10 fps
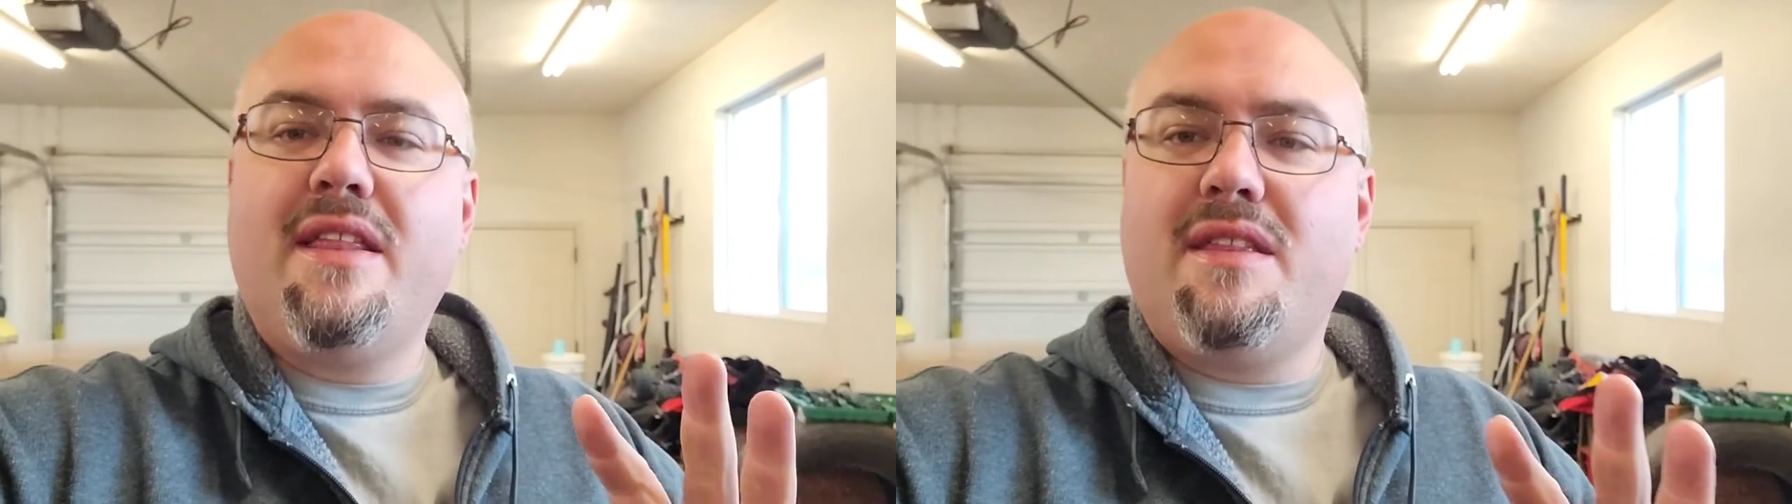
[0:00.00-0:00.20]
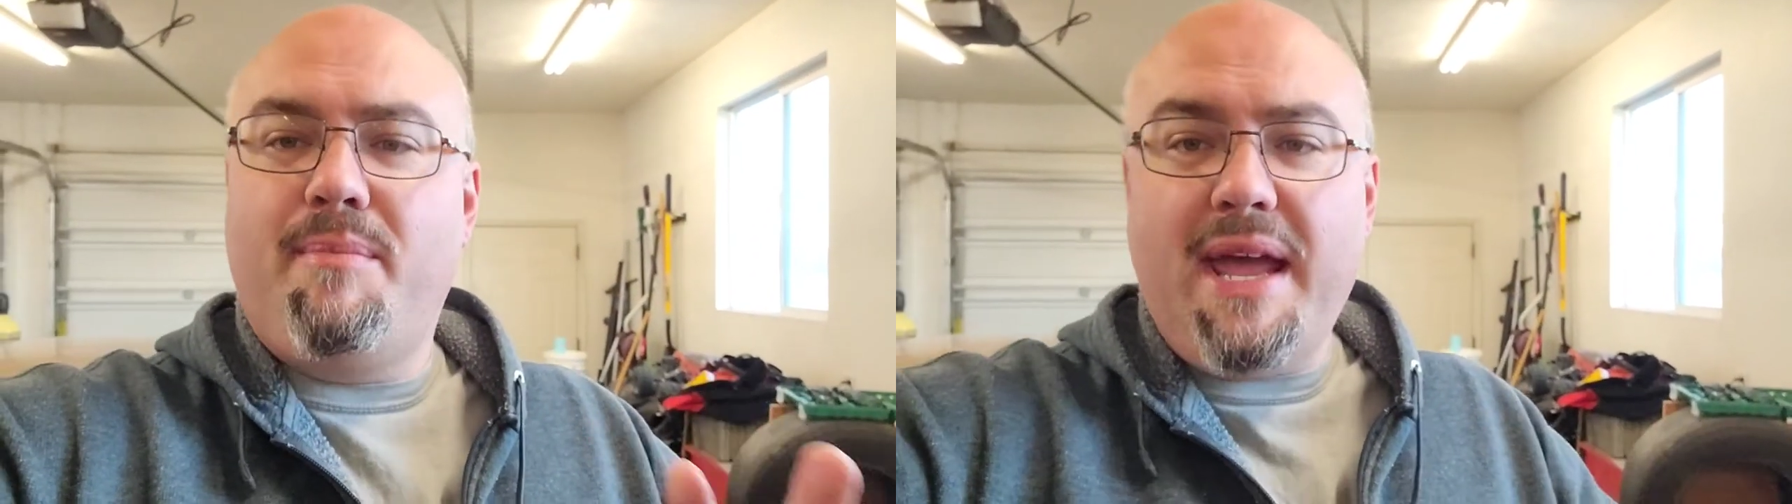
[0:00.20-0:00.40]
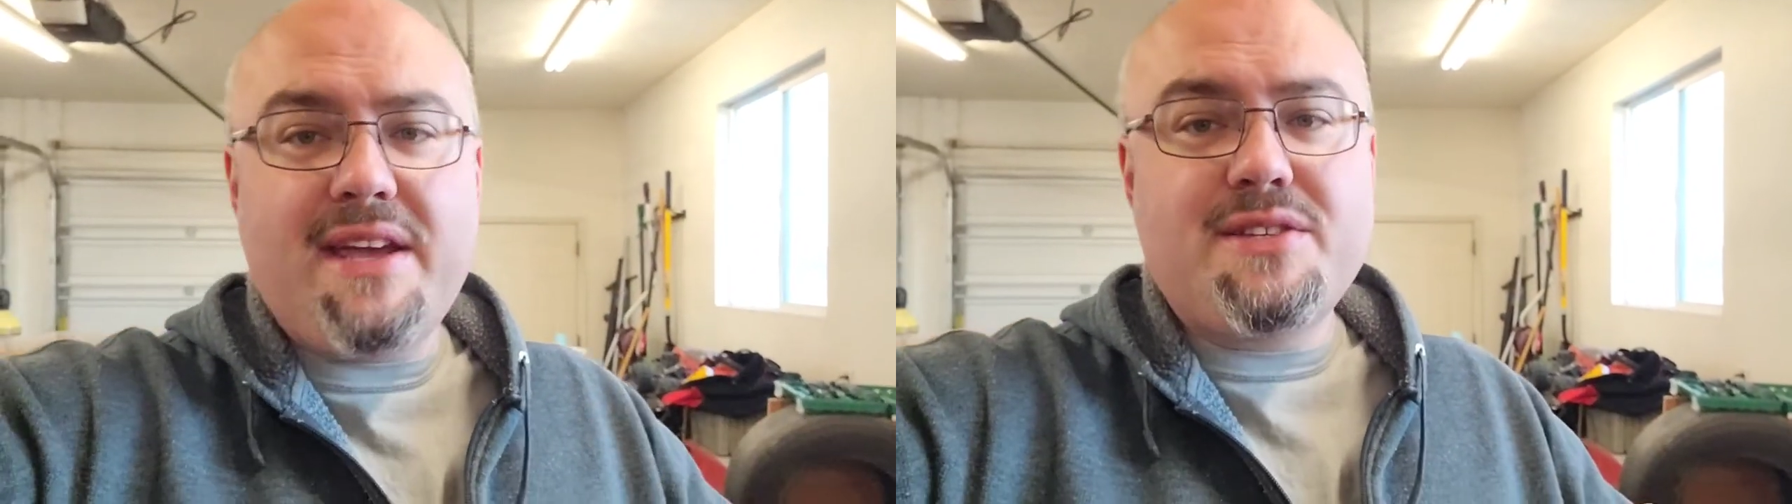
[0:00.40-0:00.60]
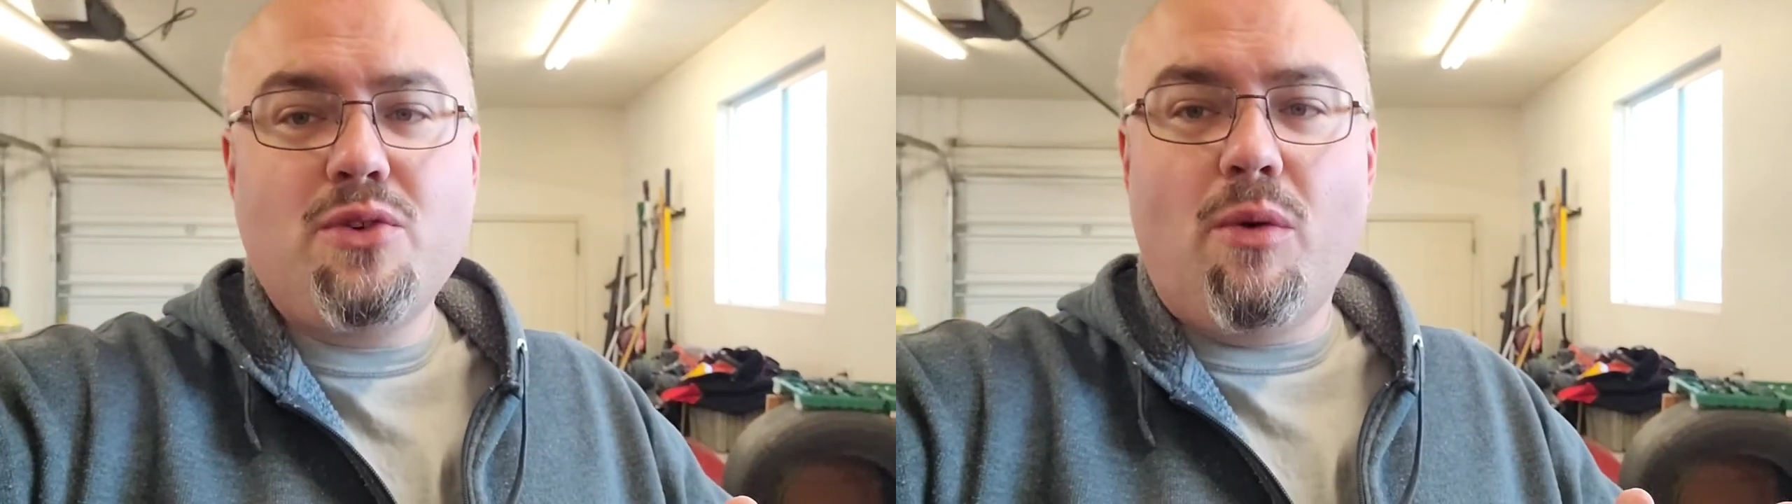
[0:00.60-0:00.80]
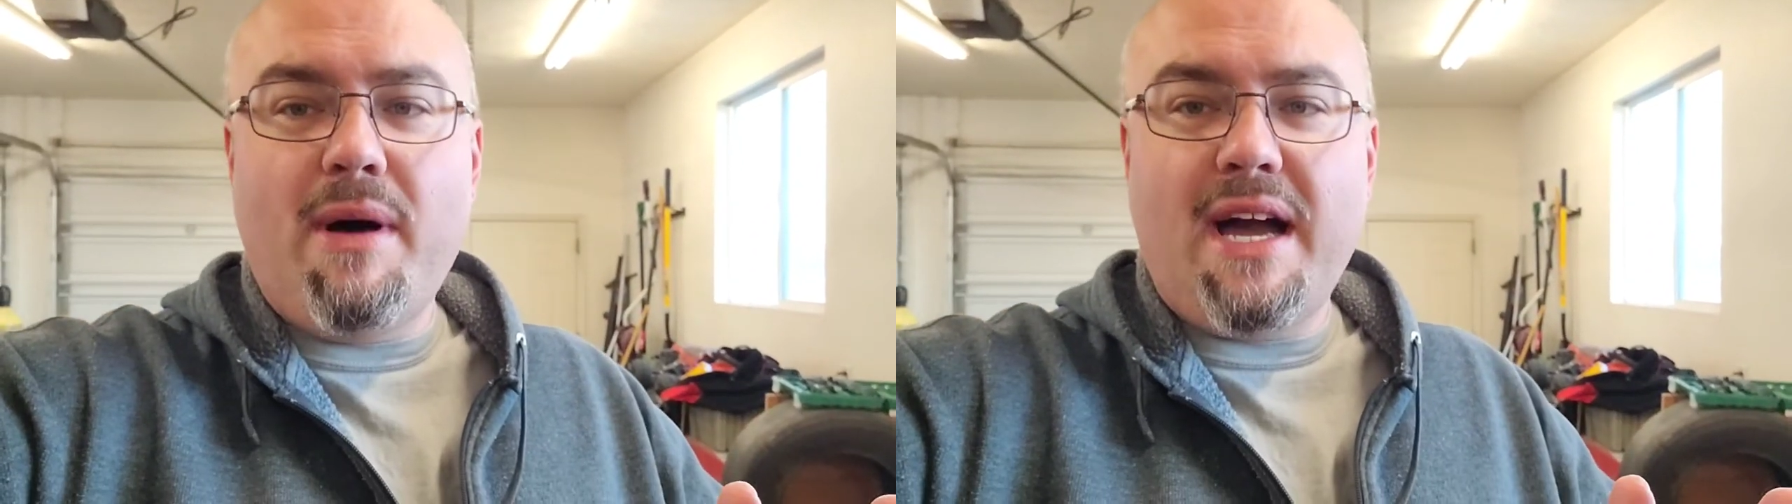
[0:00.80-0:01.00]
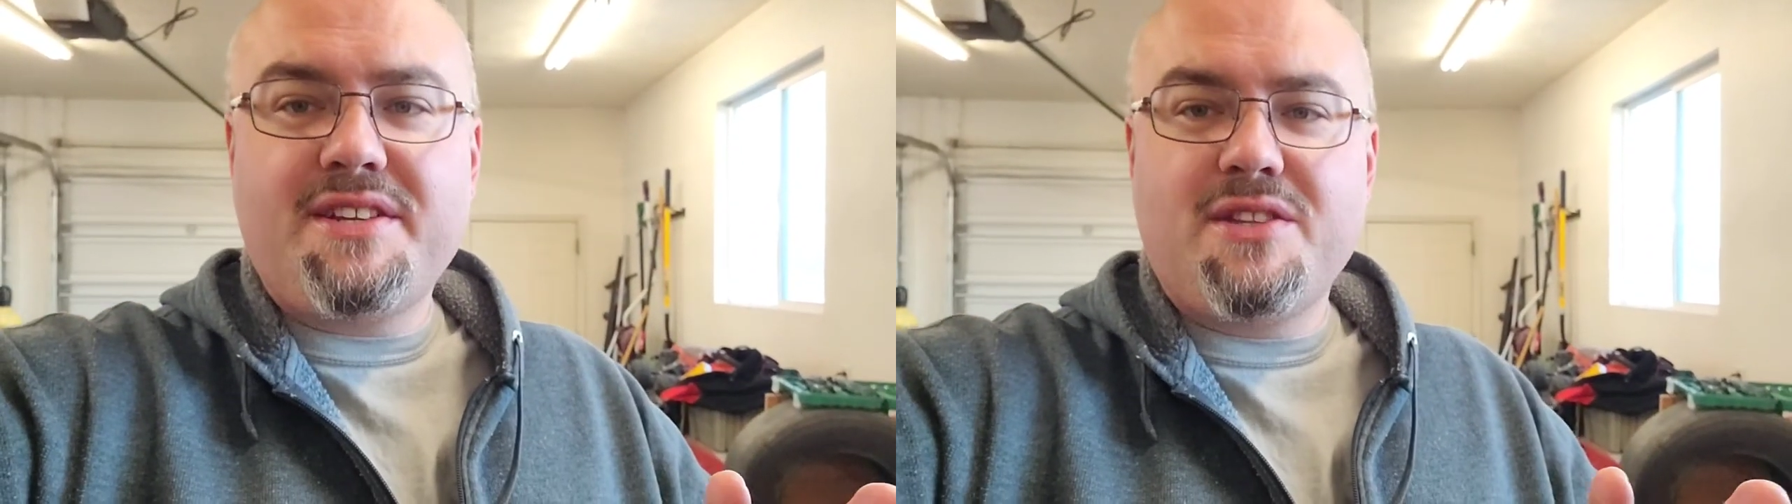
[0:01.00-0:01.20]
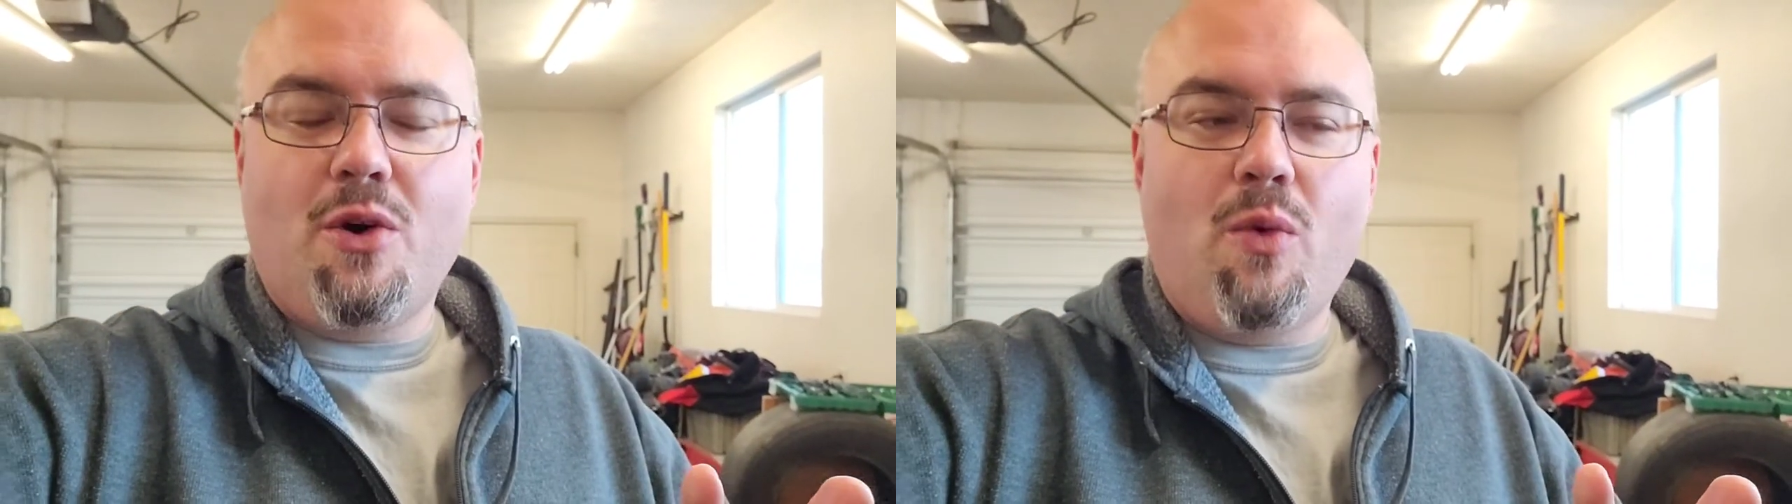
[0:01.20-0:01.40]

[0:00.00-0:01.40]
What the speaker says: the biggest toolbox in the